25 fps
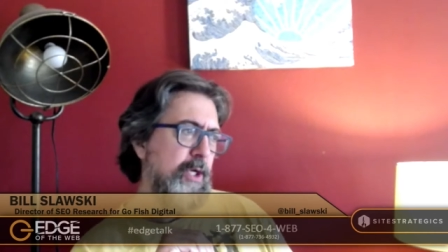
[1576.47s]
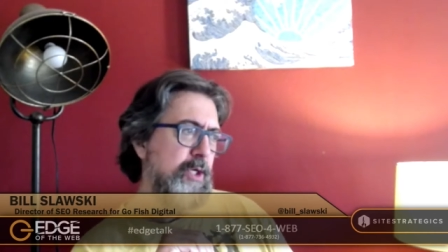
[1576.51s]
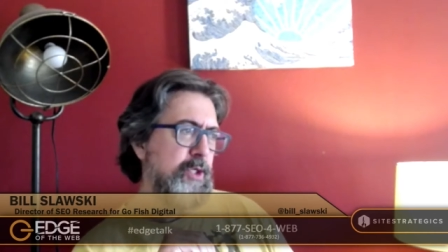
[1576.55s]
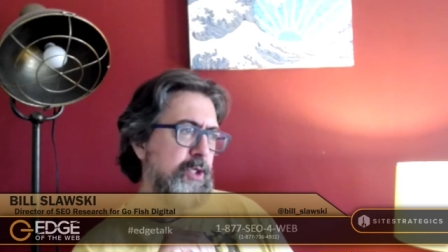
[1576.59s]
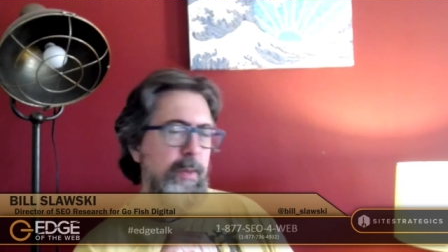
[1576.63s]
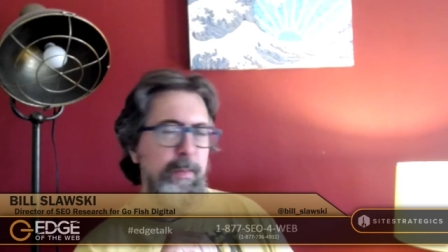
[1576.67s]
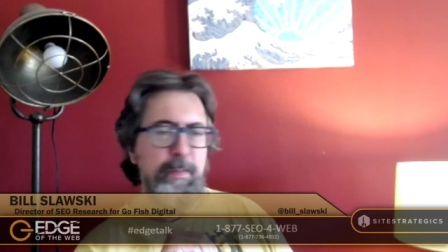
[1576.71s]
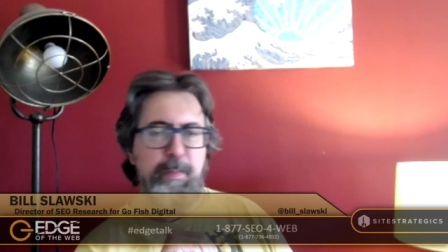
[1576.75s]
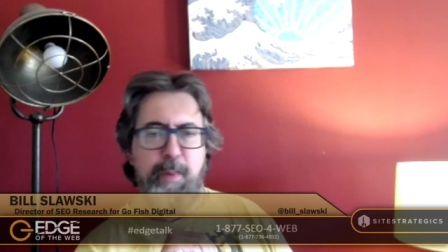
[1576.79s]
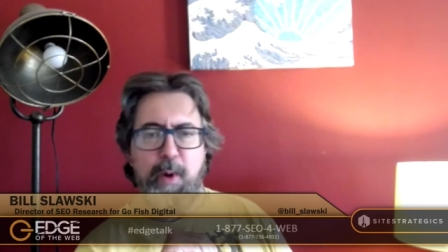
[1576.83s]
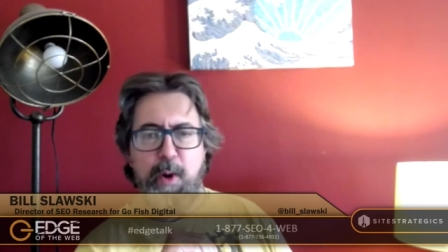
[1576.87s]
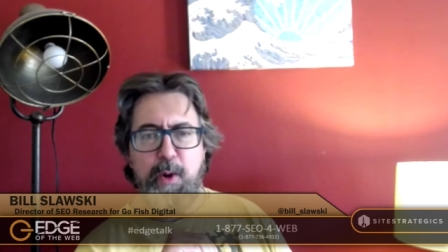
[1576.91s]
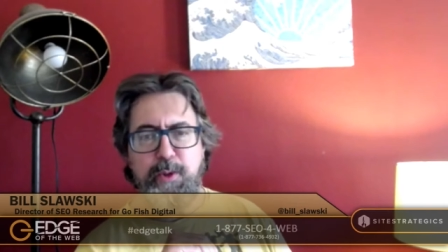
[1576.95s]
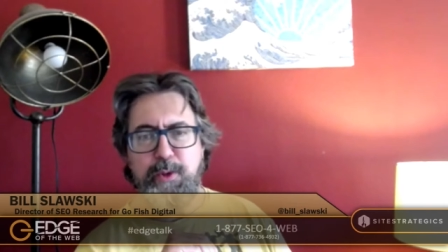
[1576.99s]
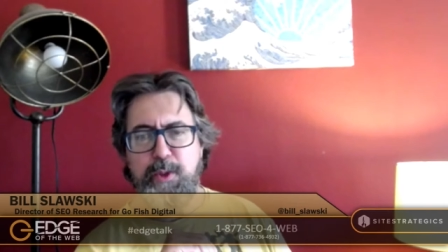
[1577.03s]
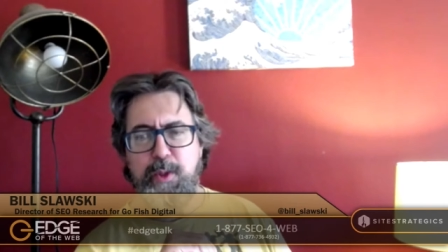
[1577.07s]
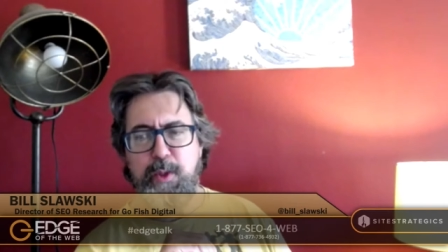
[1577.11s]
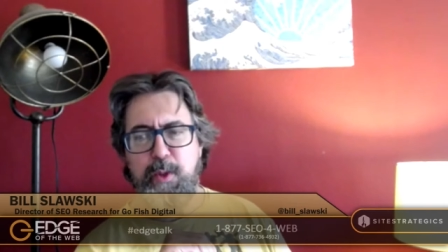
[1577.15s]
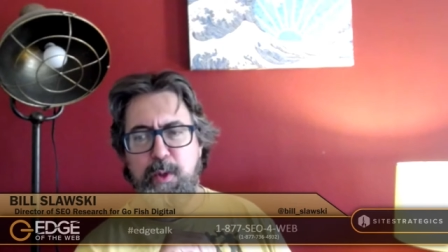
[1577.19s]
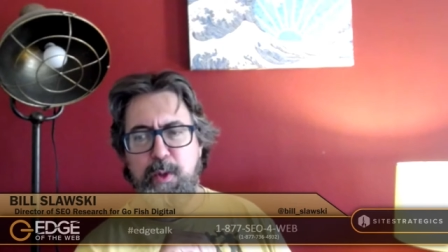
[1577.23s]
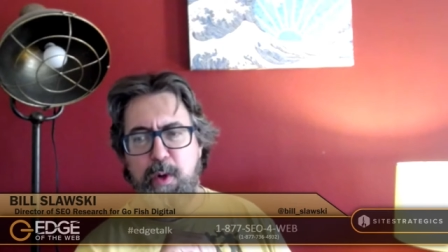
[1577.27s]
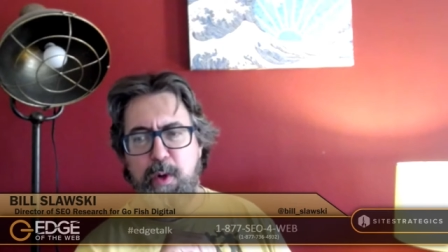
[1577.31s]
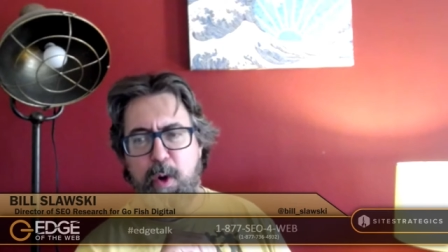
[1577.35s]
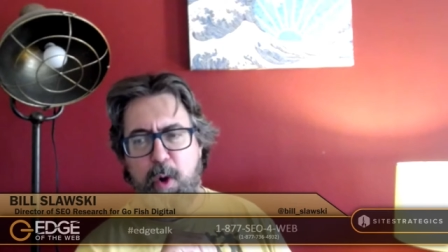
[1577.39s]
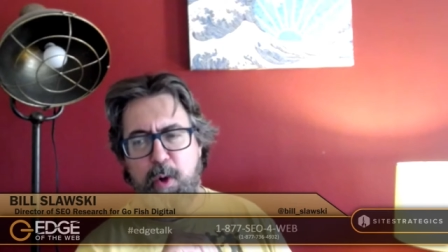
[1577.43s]
So both
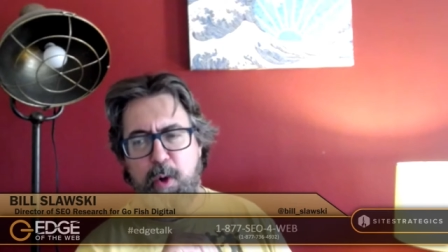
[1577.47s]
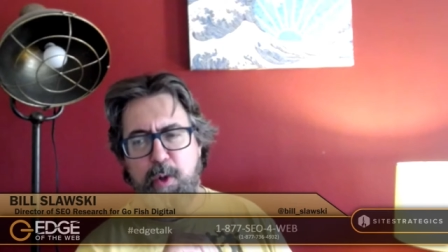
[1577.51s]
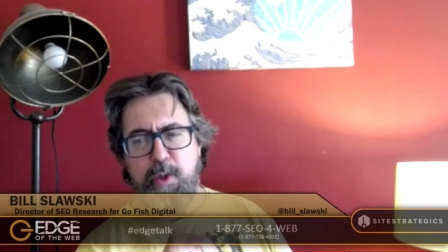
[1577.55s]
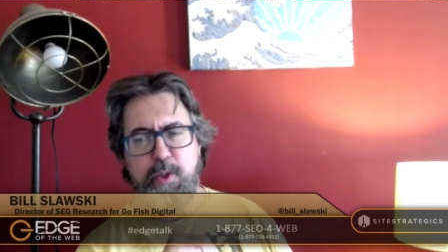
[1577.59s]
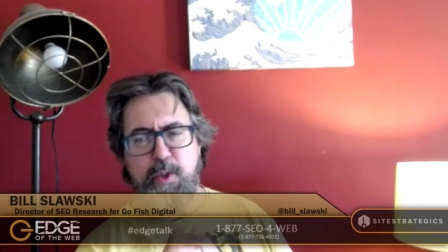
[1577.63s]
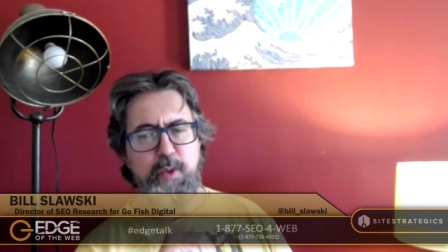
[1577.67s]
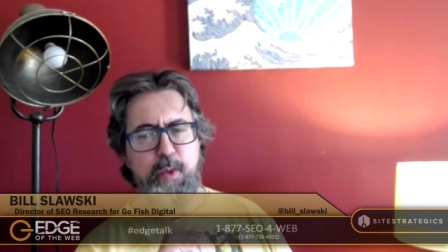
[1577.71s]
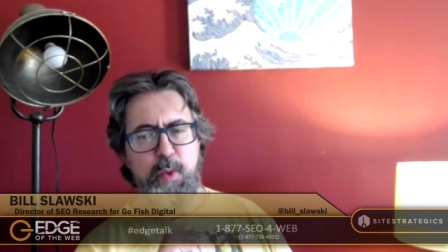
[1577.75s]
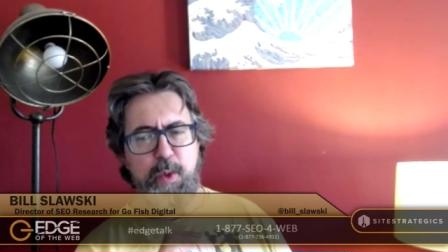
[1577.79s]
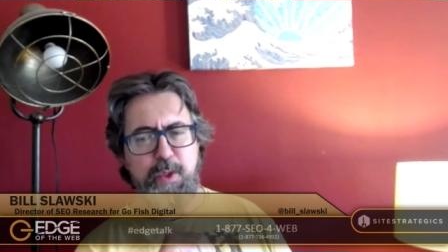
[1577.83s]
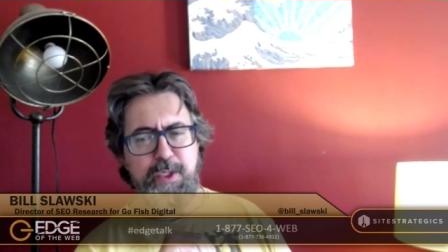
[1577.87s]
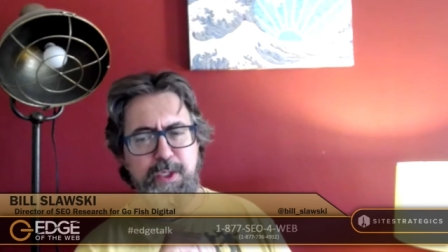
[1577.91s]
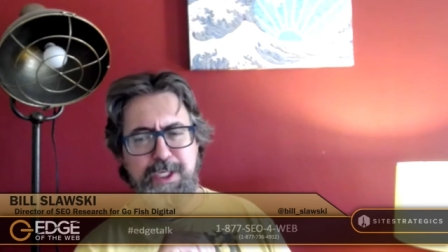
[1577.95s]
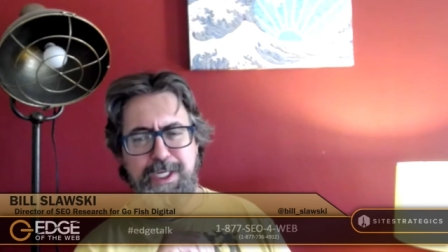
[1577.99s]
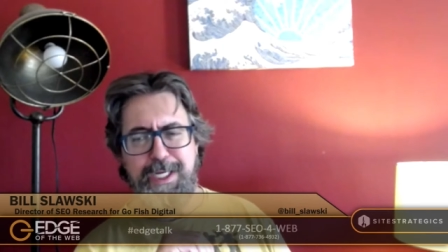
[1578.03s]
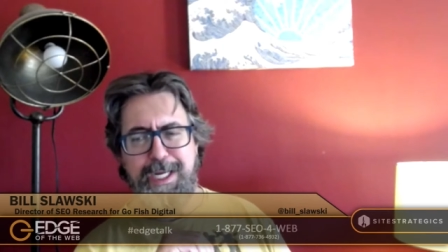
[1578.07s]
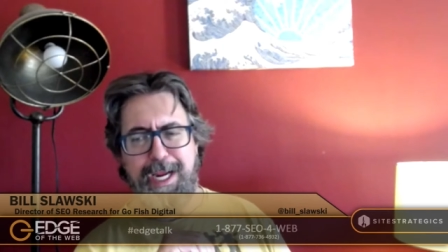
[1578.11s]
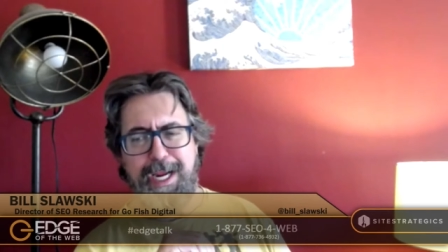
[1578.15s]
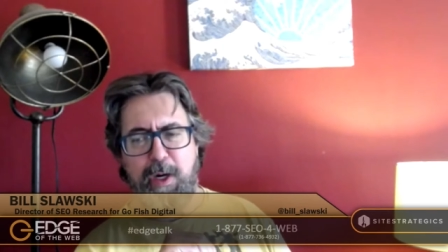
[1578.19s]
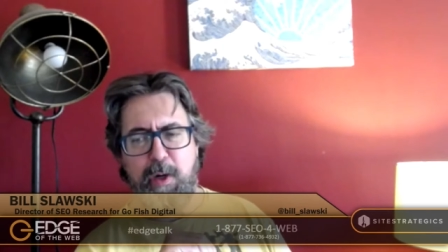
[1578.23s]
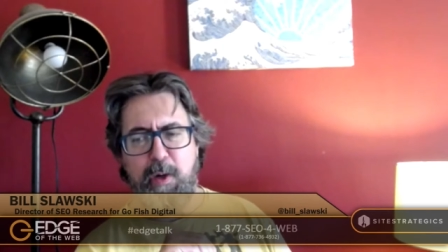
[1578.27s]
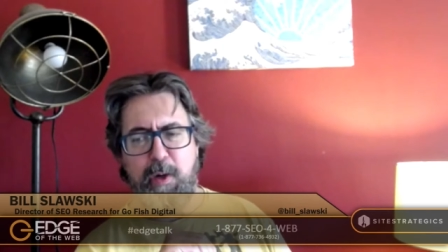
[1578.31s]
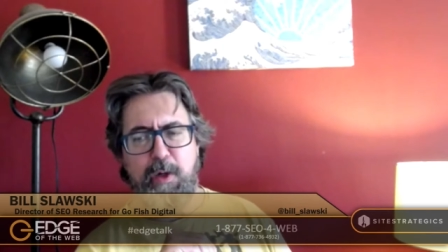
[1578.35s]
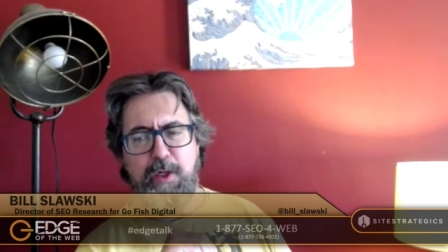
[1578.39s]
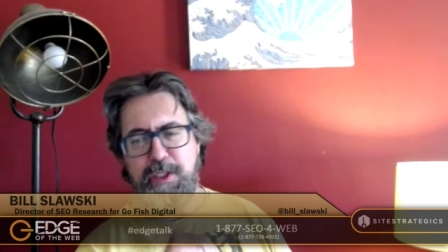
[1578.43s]
Arnold
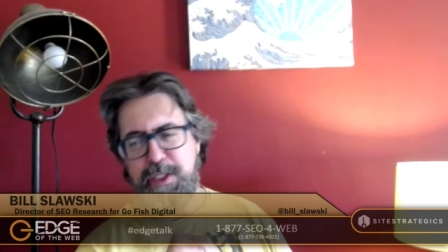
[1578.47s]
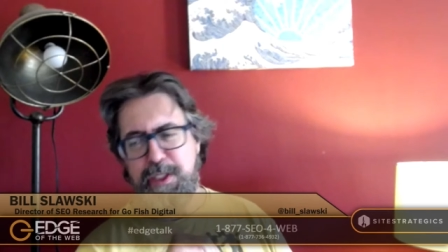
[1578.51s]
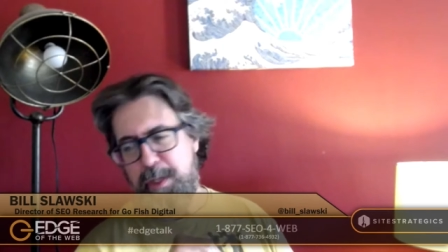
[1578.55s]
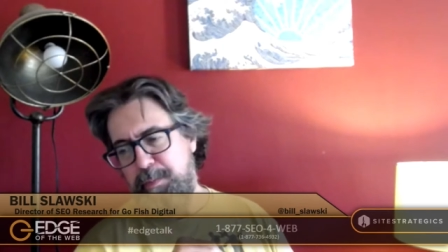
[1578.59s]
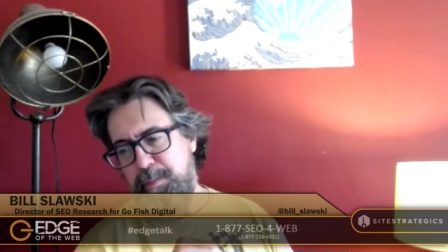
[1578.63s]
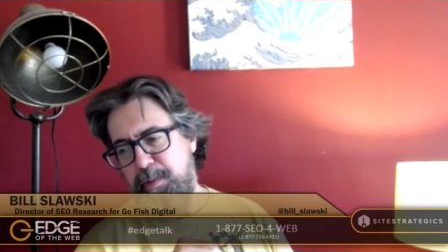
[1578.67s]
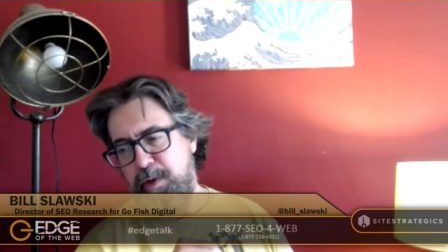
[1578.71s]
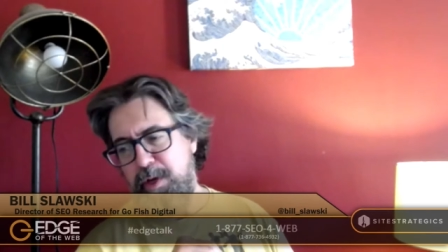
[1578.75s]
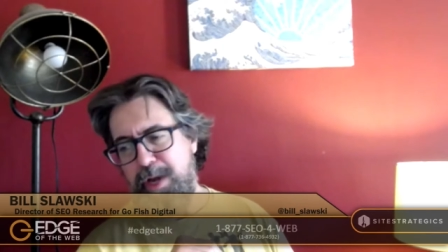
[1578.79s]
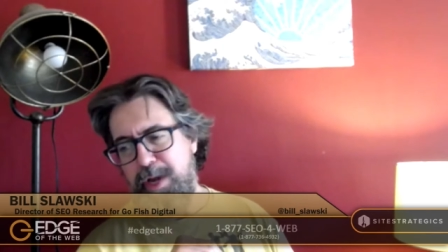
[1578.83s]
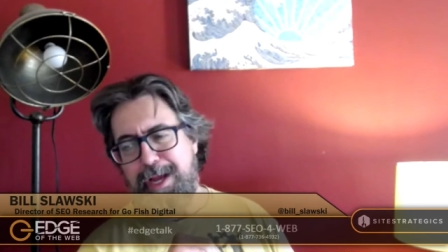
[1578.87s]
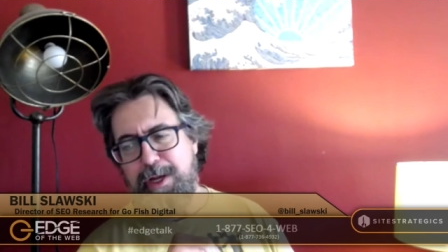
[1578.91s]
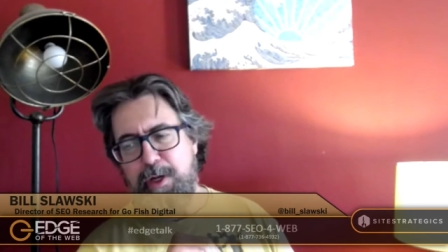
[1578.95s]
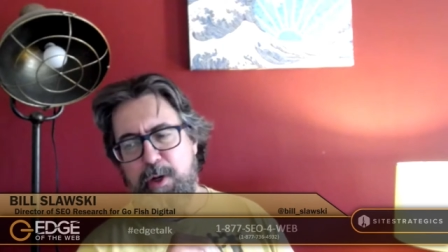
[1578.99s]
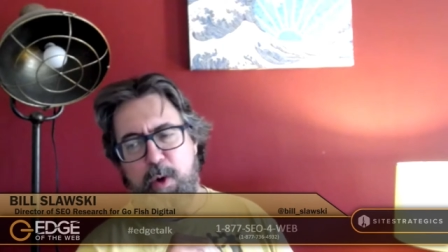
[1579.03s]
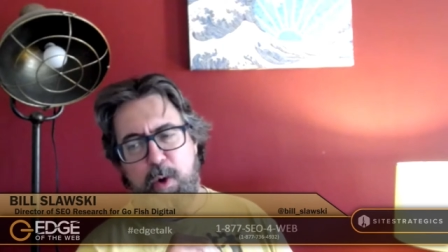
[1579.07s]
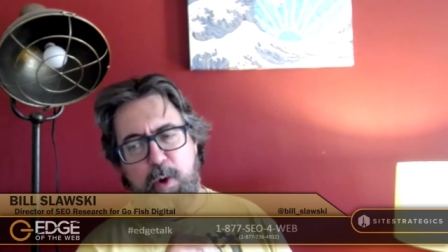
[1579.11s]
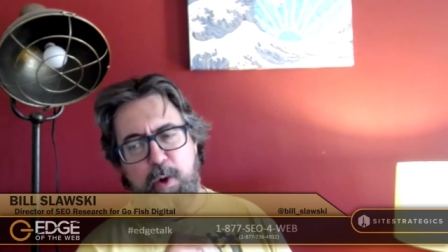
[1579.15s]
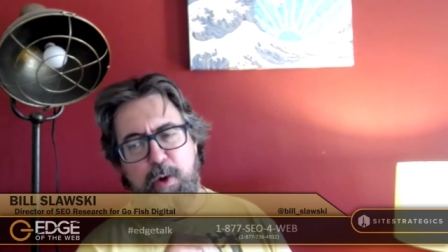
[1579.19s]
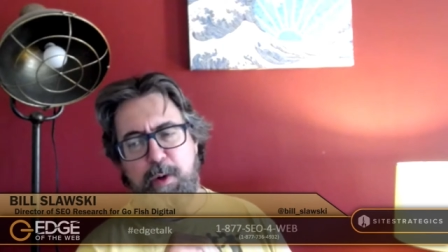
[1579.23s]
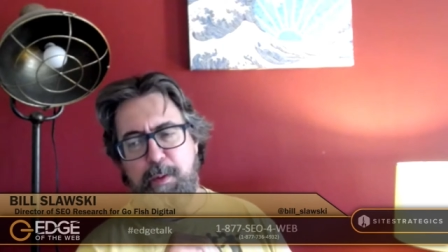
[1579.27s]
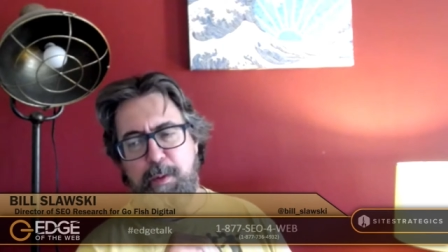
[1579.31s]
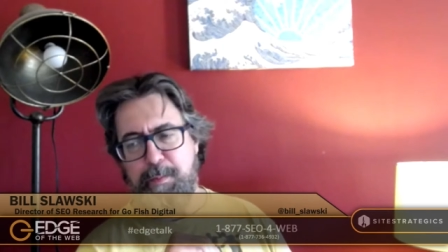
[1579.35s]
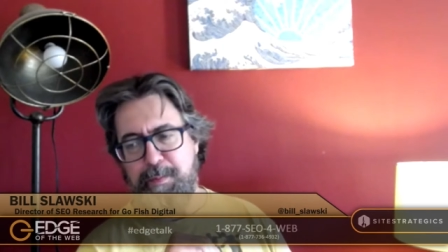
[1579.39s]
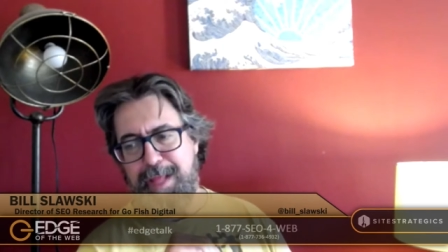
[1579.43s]
Schwarzenegger, except I'm not
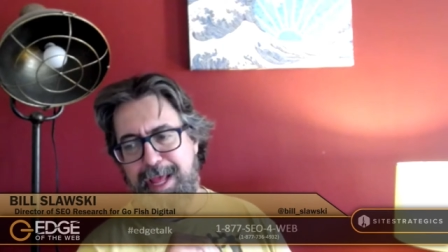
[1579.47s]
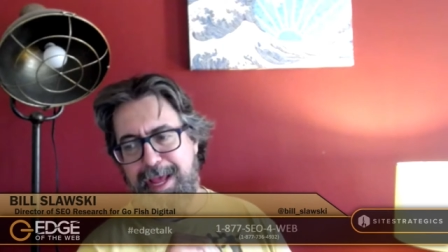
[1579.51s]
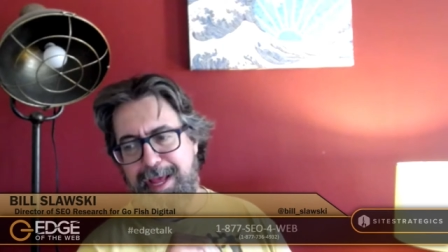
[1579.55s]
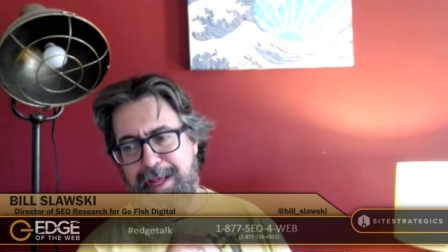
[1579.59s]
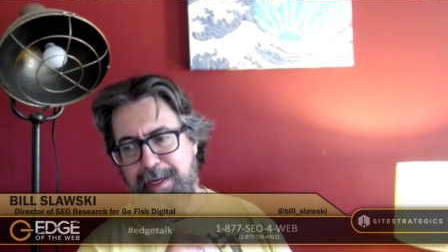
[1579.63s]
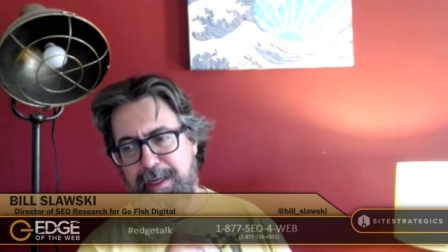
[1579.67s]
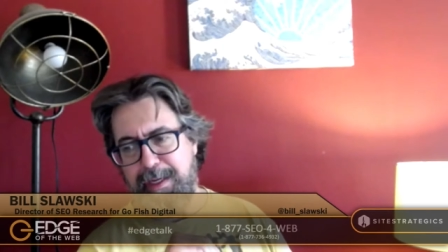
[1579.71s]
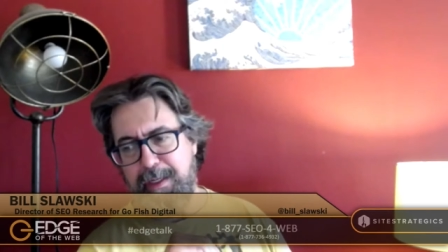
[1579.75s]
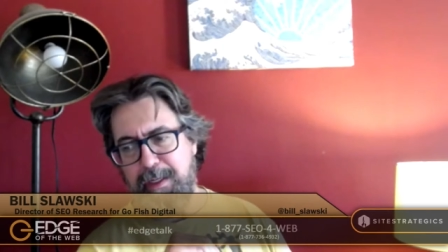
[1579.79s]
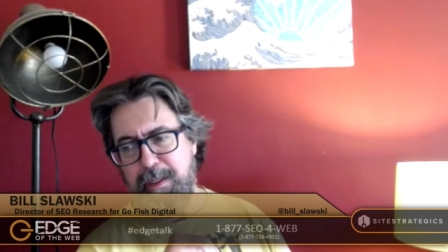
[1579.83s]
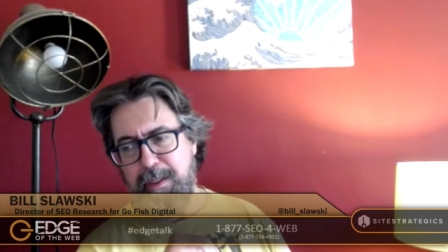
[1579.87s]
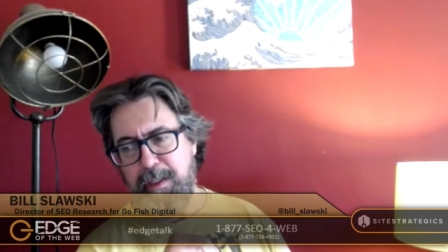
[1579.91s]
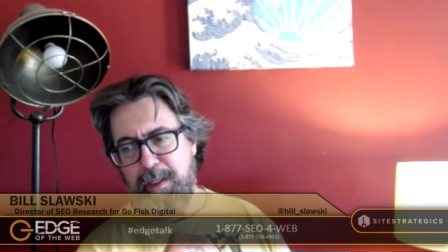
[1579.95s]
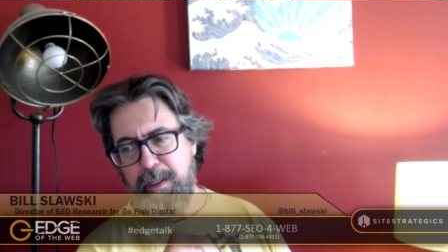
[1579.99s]
calling him that.